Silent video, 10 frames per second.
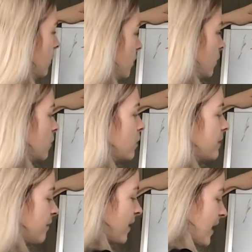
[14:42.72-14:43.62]
Or in
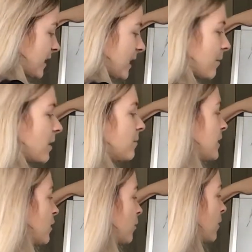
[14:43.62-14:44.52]
fact, that might be
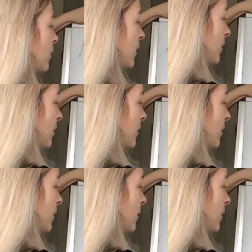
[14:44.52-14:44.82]
your problem.